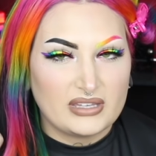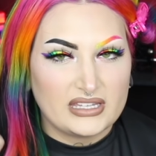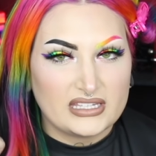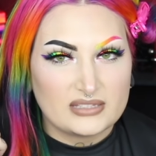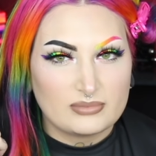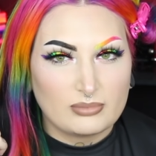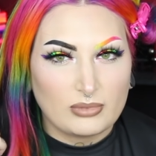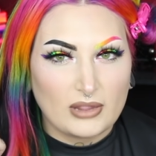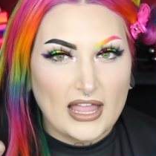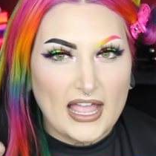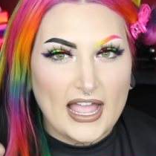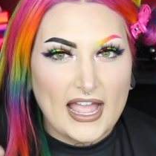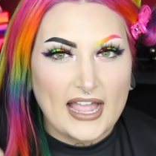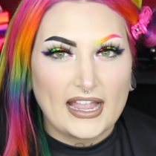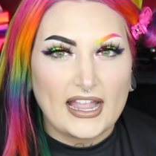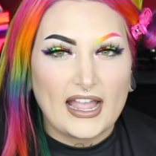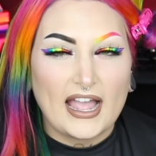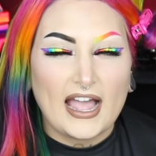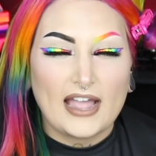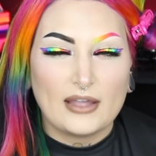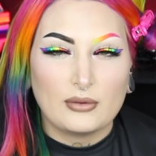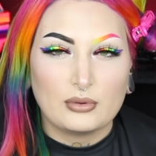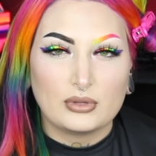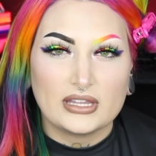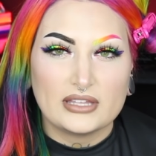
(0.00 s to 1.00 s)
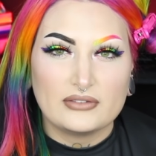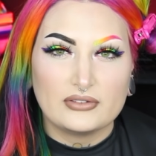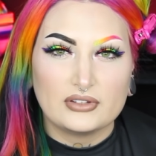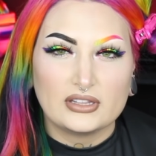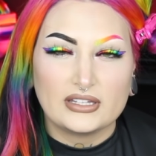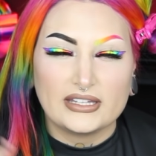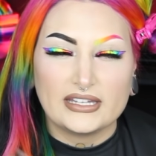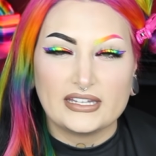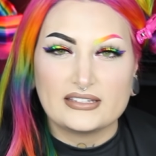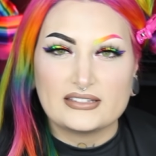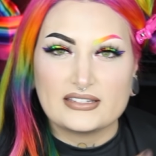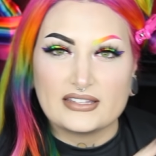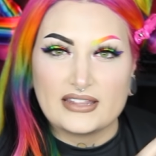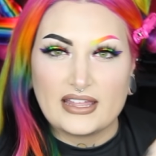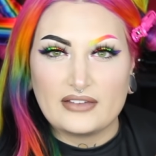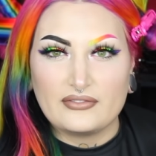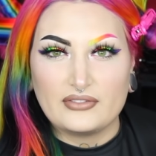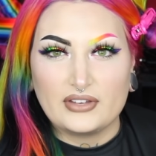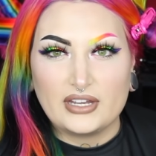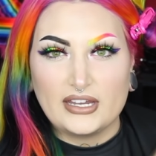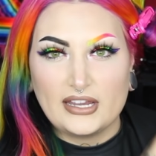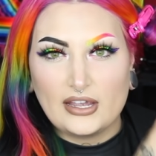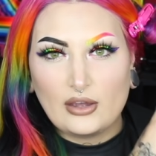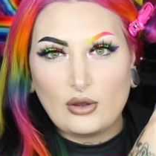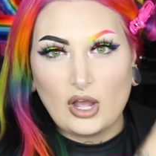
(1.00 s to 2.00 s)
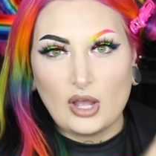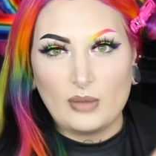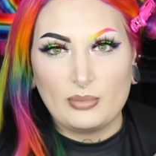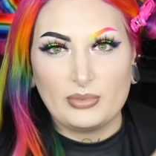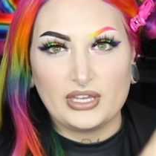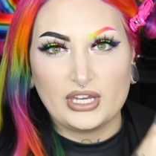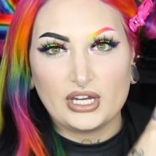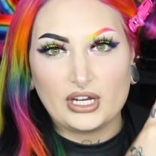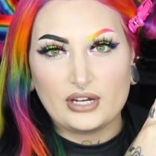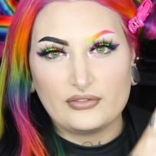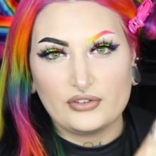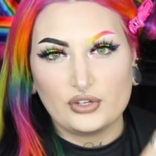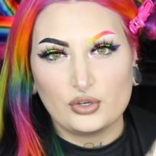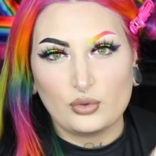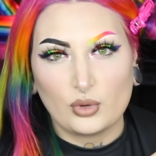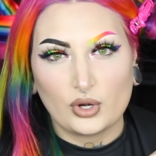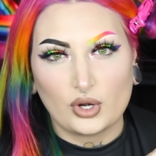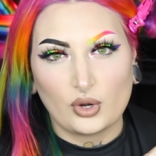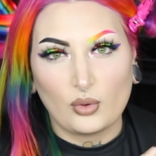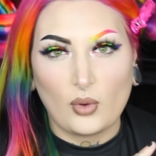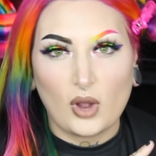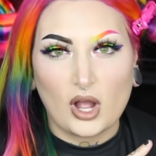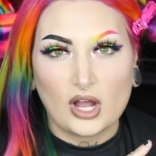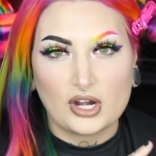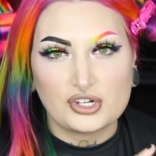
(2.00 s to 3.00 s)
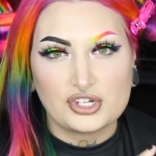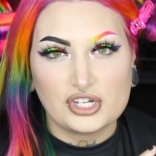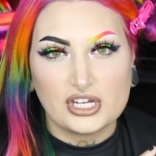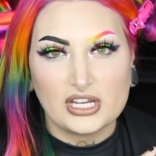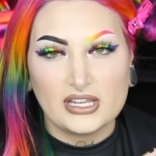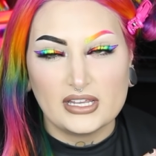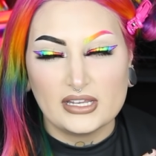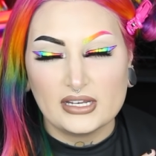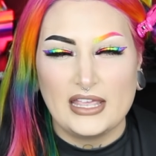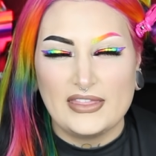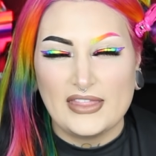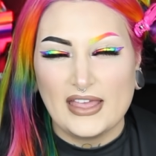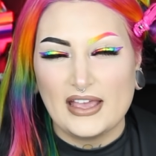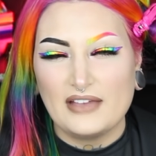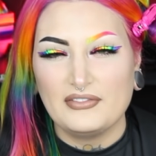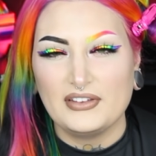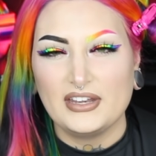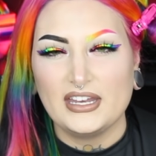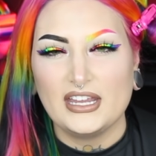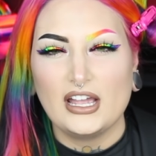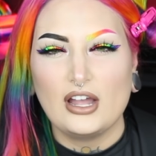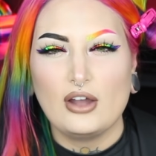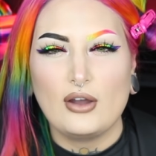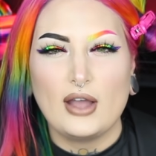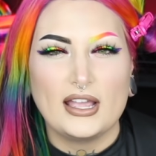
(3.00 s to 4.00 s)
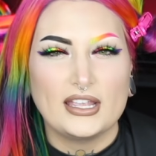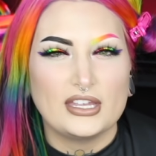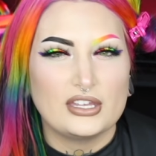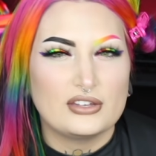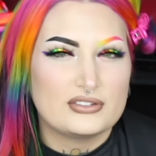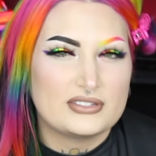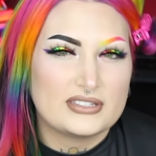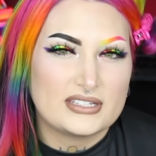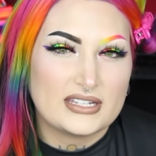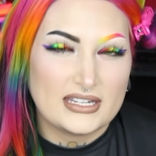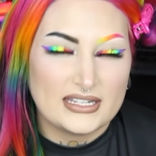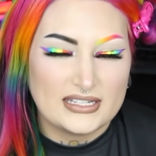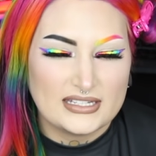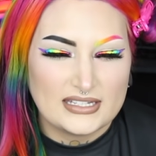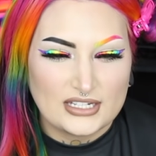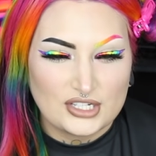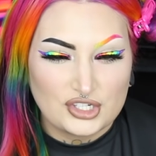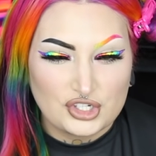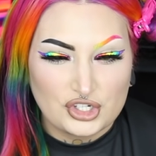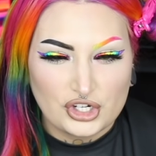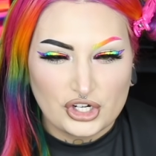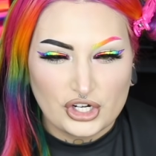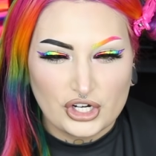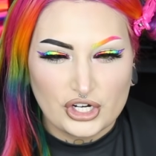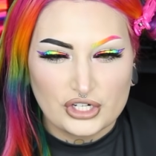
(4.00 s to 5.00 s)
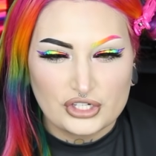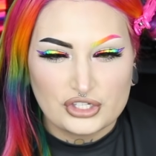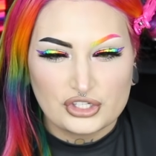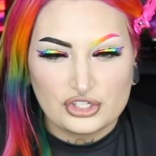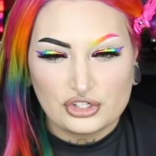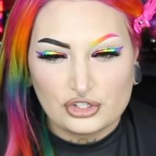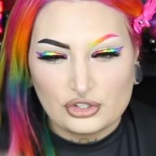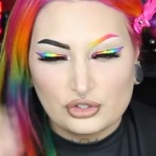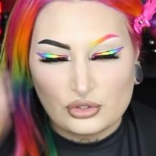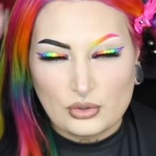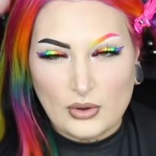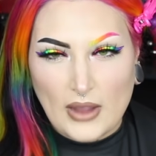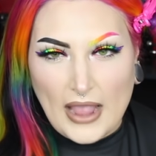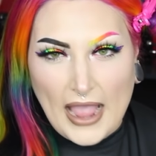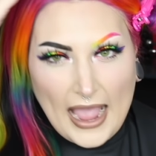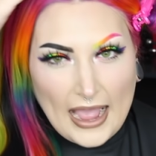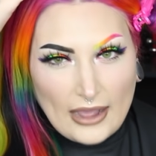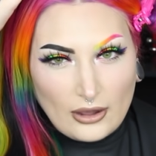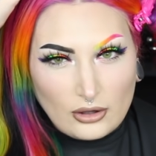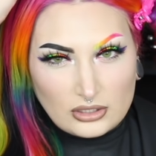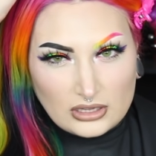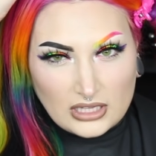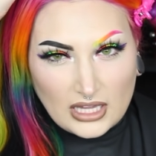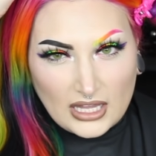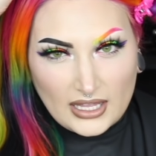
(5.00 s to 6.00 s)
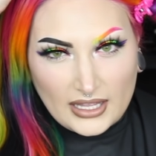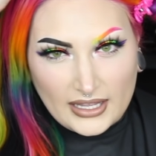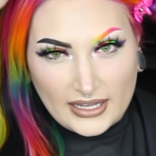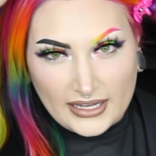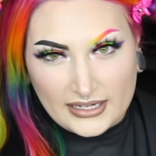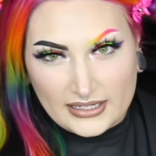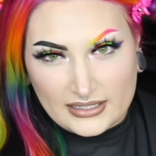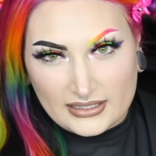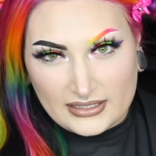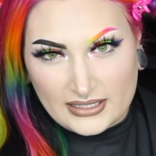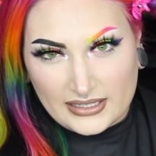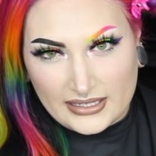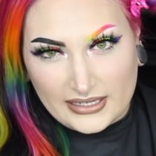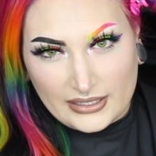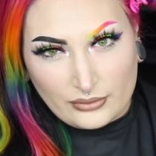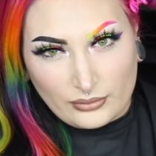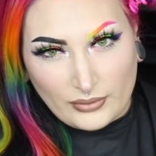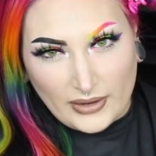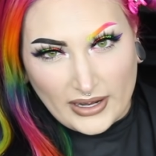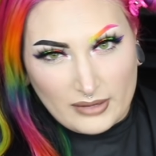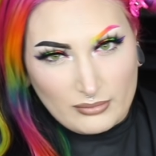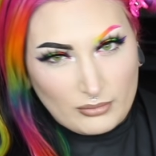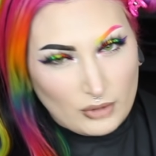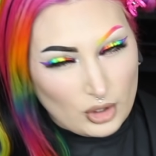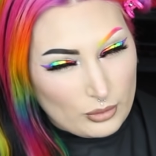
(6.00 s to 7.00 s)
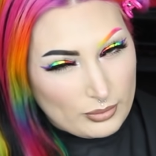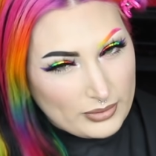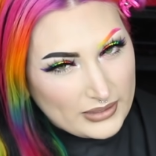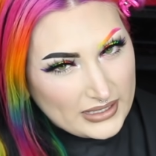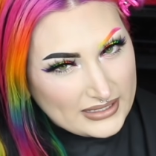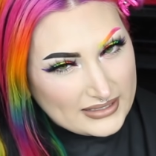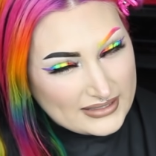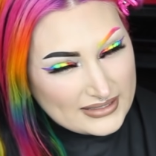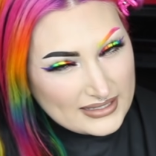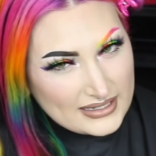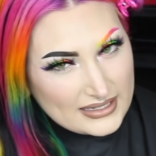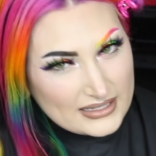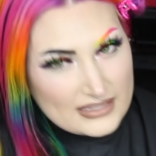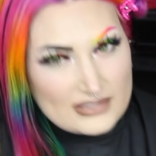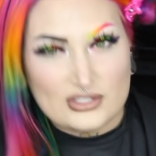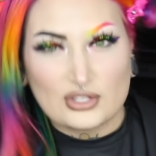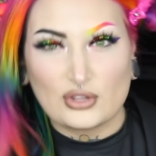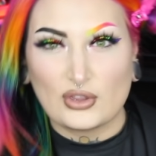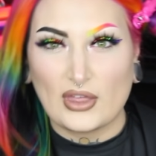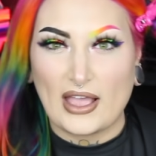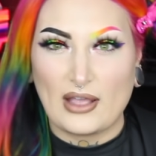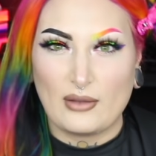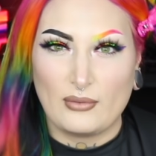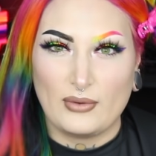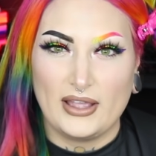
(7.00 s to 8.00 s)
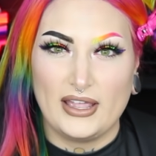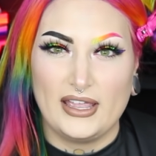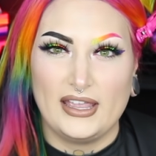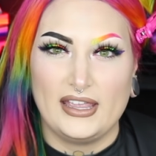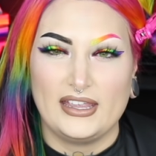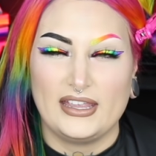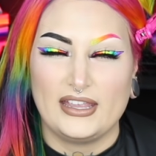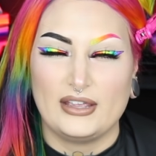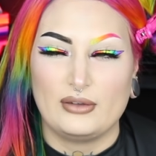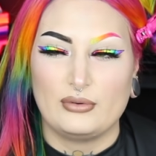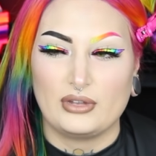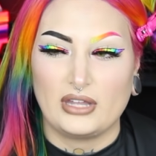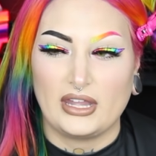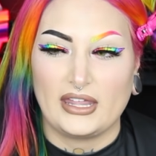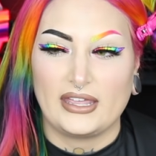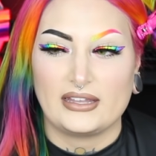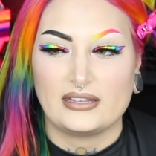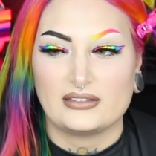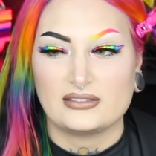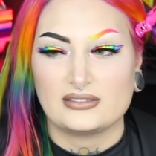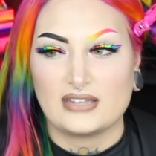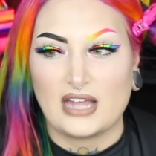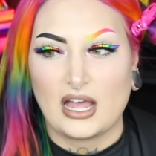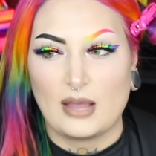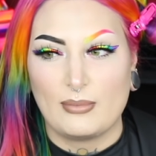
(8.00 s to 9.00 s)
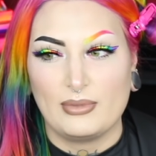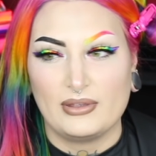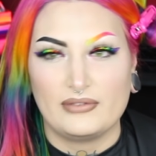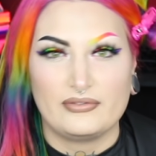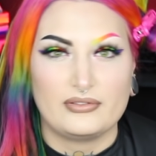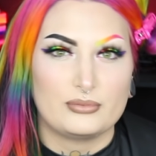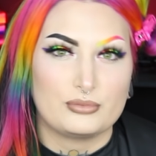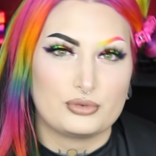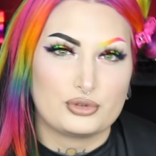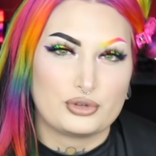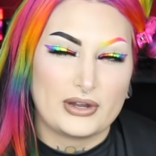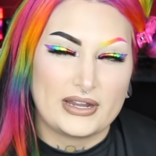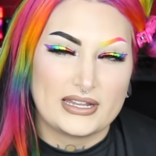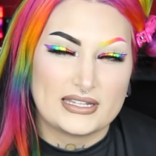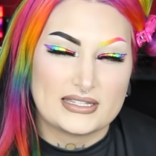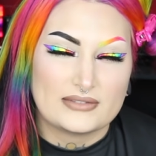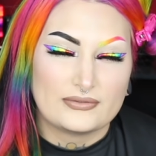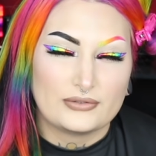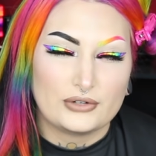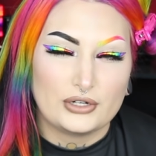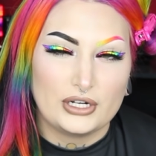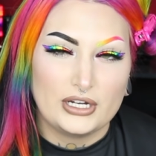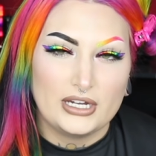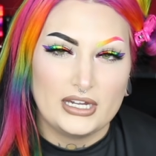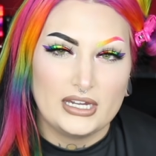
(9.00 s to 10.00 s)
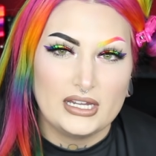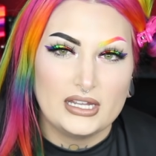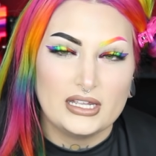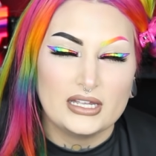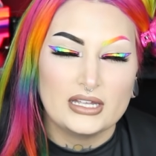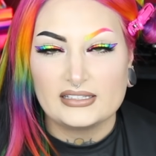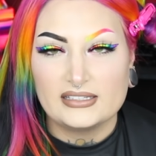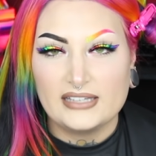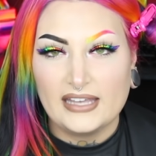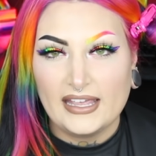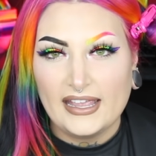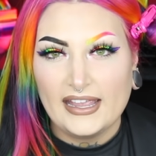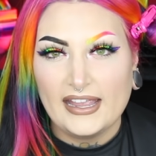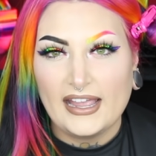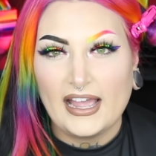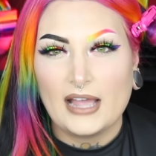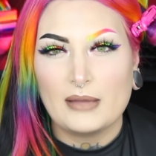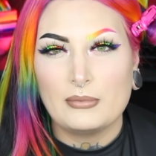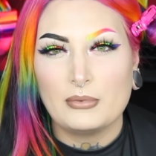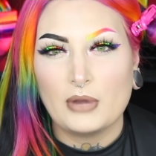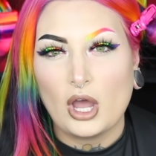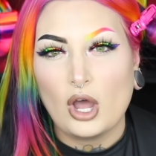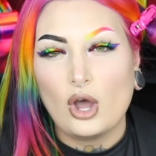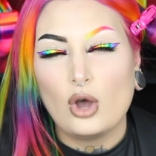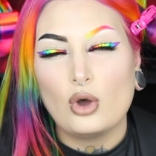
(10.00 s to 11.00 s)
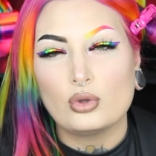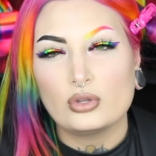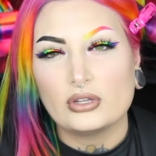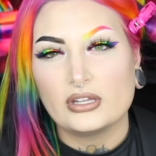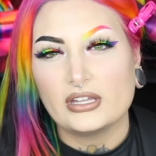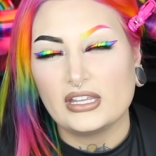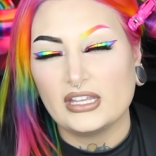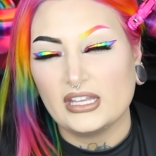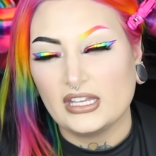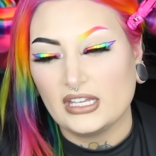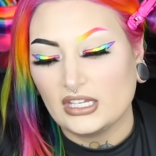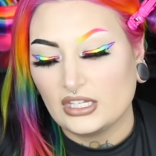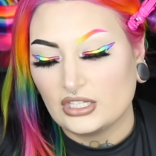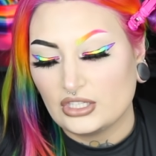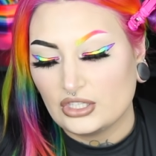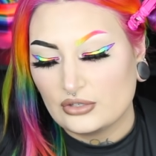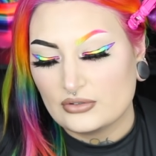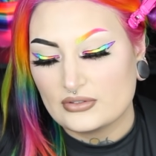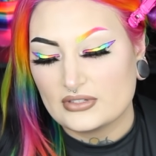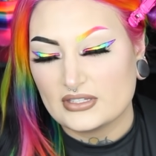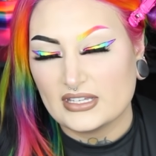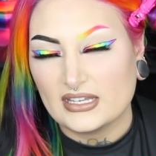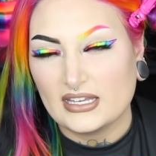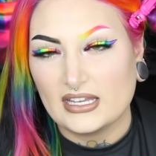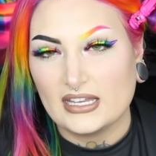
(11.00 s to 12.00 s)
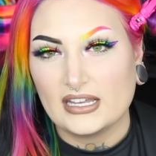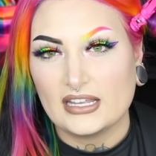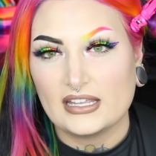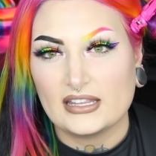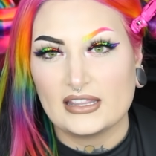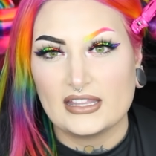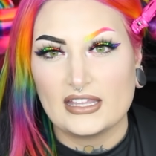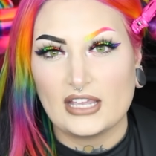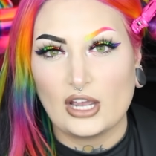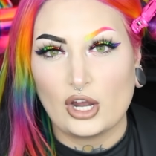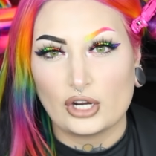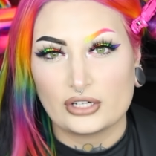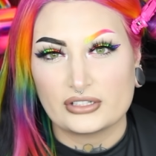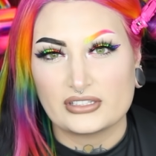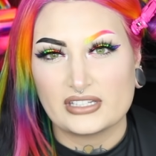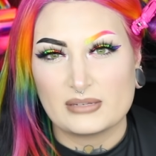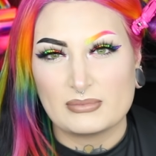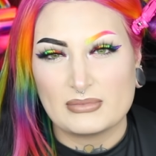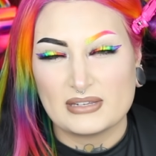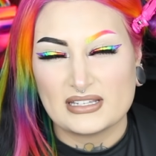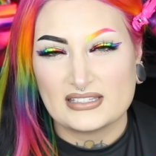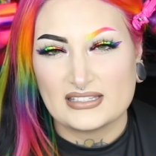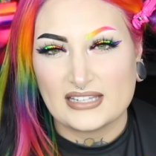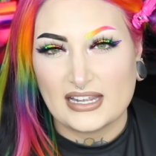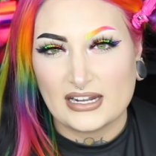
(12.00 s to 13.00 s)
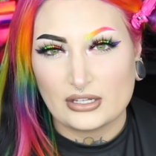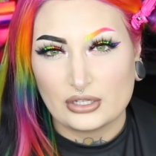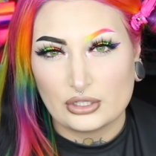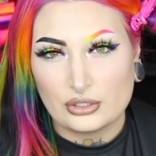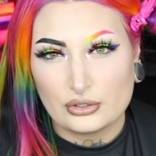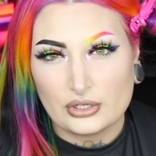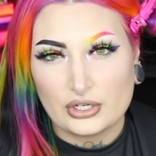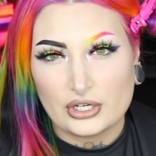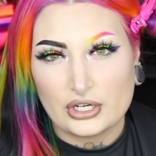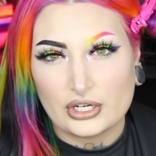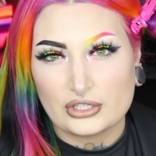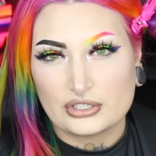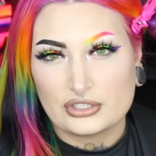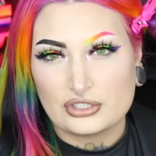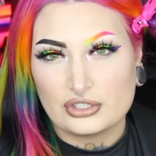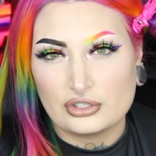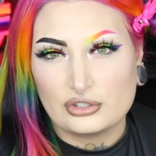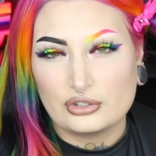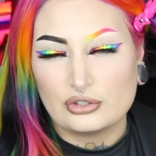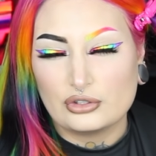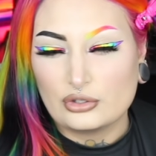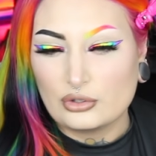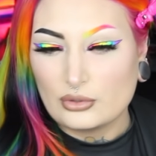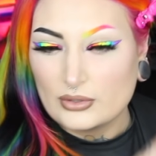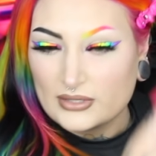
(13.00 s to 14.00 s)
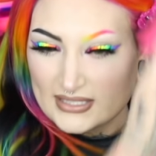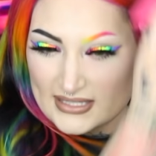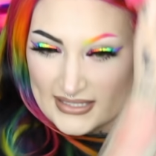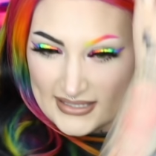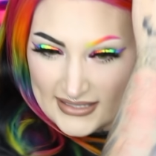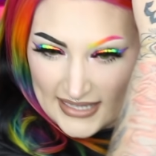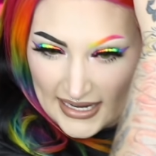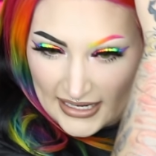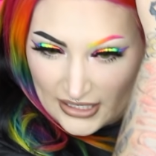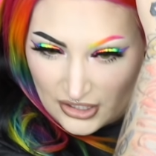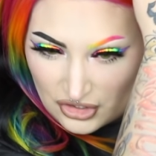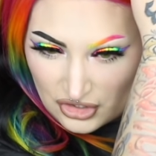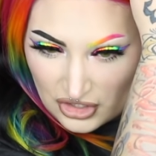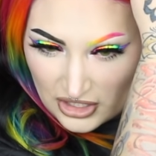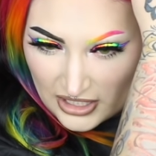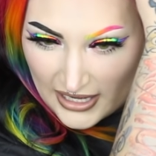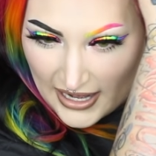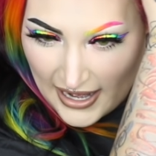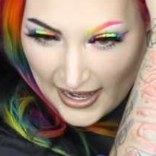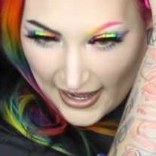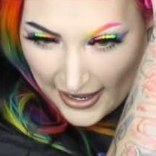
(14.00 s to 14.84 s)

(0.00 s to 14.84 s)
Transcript: piece black, I will leave a link to that video up here if you want to watch it. In that video, I used conditioner to outline the rainbow pieces so that way it would like stop it from transferring. Today, I'm not only using the Arctic Mist Diluter to section